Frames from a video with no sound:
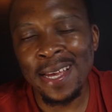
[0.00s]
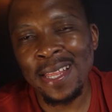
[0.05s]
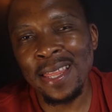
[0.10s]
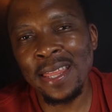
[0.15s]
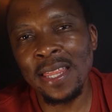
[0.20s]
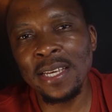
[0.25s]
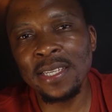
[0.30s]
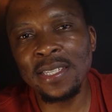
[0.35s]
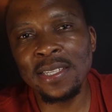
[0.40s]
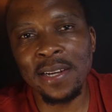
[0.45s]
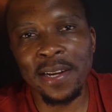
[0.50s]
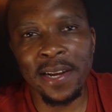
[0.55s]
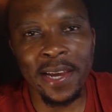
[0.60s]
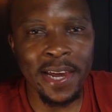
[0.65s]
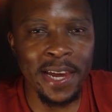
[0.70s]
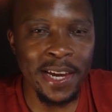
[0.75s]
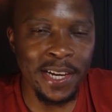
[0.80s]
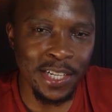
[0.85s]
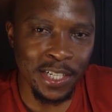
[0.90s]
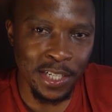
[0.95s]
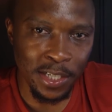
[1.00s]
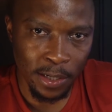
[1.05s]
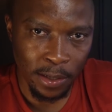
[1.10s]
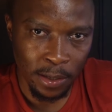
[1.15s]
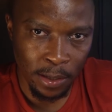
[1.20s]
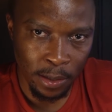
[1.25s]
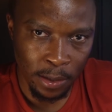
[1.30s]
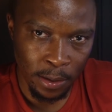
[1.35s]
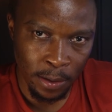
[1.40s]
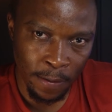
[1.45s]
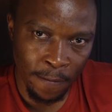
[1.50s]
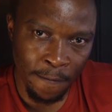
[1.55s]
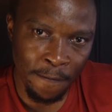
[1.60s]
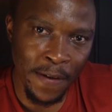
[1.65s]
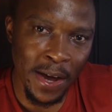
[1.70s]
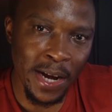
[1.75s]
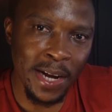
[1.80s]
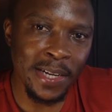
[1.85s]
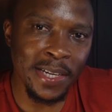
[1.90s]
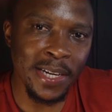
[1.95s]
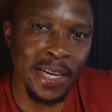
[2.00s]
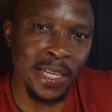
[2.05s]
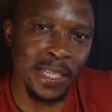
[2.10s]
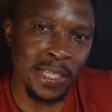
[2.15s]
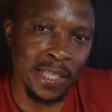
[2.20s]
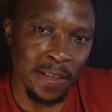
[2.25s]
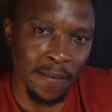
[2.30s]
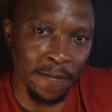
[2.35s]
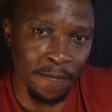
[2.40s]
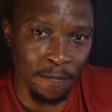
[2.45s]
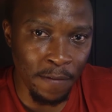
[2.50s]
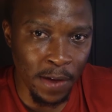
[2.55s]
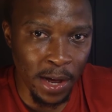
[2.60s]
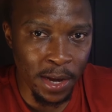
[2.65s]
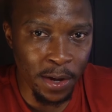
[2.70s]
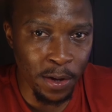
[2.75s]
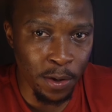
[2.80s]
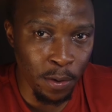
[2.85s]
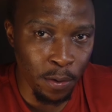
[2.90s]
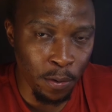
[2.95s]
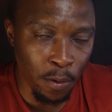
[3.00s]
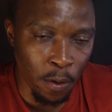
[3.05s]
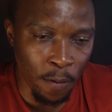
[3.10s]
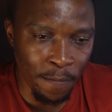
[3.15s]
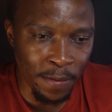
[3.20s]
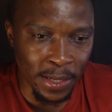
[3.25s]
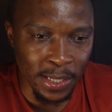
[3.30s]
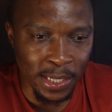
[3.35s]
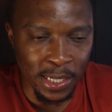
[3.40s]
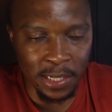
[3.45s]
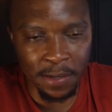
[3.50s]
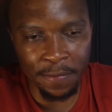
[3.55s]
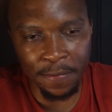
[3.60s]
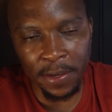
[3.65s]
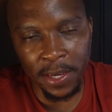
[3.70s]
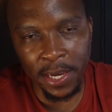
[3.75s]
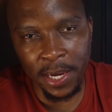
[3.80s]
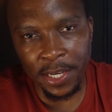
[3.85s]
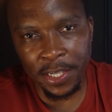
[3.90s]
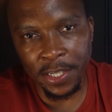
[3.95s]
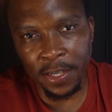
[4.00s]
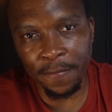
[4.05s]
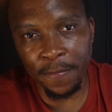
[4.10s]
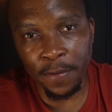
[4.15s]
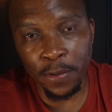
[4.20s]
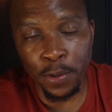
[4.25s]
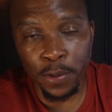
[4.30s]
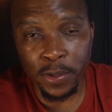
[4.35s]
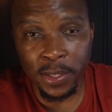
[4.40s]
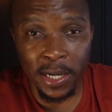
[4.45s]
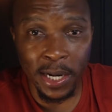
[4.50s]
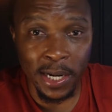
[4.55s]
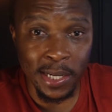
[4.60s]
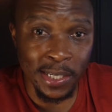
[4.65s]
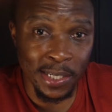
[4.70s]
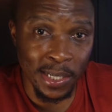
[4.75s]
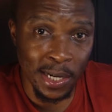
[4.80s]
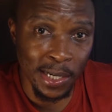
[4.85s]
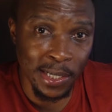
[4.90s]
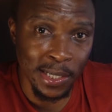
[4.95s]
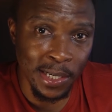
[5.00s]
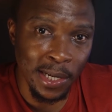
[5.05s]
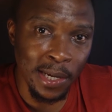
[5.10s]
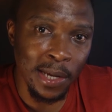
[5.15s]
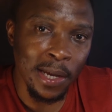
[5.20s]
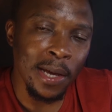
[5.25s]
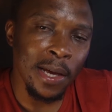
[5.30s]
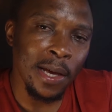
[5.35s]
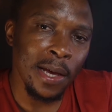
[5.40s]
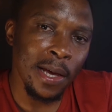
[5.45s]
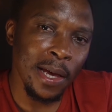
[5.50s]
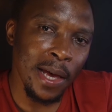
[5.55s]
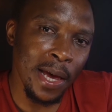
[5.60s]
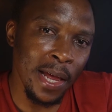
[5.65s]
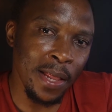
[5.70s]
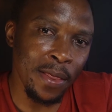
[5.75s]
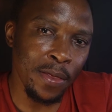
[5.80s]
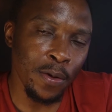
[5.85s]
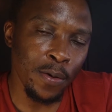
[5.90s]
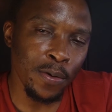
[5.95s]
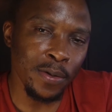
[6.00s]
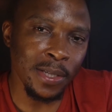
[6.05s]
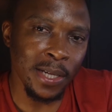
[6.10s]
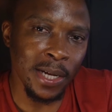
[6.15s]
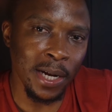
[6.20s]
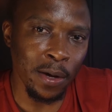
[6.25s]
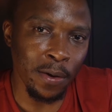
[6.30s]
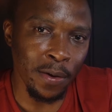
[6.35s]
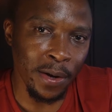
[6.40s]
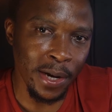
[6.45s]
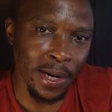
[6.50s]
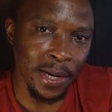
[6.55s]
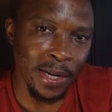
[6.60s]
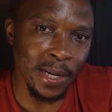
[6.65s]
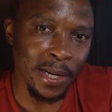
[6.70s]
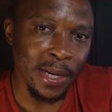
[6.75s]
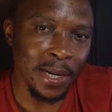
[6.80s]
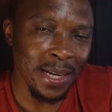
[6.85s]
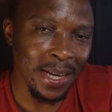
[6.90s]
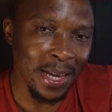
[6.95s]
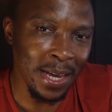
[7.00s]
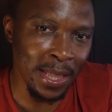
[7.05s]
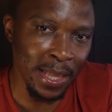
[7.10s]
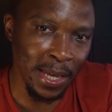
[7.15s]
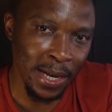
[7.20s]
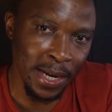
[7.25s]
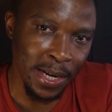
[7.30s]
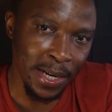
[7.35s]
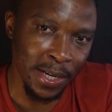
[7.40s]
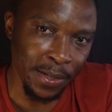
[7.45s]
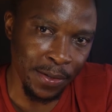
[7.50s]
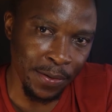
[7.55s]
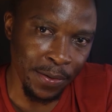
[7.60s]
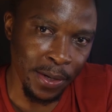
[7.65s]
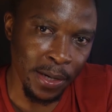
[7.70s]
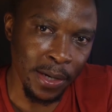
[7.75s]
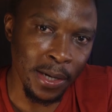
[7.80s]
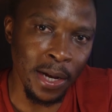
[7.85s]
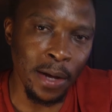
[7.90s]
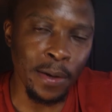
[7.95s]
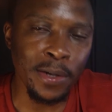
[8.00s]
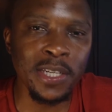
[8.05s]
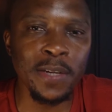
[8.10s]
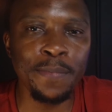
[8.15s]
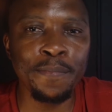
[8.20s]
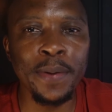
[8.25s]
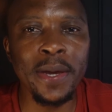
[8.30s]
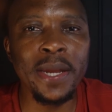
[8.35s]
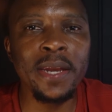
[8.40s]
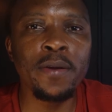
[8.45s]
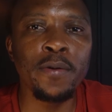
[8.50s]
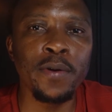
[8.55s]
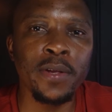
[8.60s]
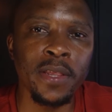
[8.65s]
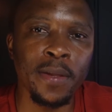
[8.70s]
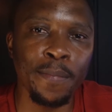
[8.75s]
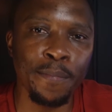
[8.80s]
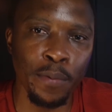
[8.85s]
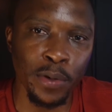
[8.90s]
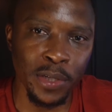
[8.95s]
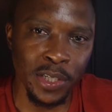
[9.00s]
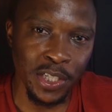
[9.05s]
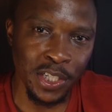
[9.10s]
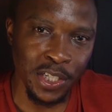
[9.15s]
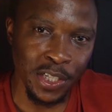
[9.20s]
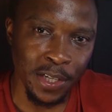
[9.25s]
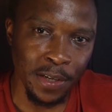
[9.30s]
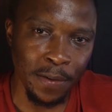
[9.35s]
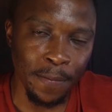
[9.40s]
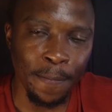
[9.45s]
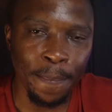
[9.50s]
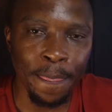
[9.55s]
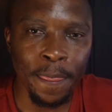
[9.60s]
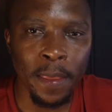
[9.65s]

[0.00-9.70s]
This range validates the value of the certification for those that are starting and those that are already in the industry. Now, depending on the position